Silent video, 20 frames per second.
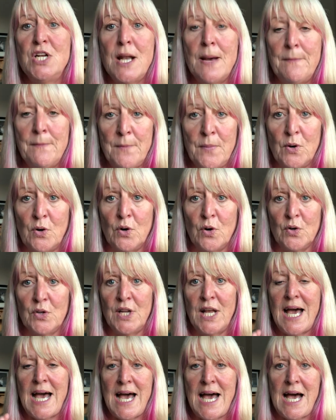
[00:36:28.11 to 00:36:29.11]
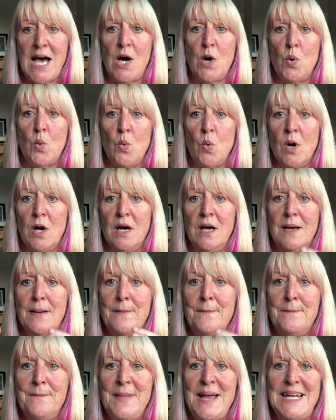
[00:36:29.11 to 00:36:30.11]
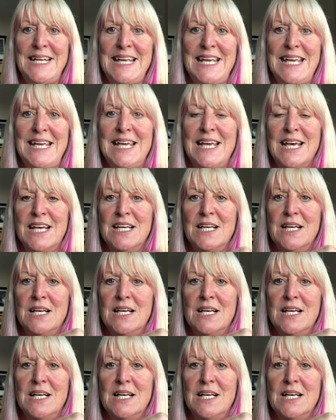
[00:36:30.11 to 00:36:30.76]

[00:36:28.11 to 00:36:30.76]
number on how many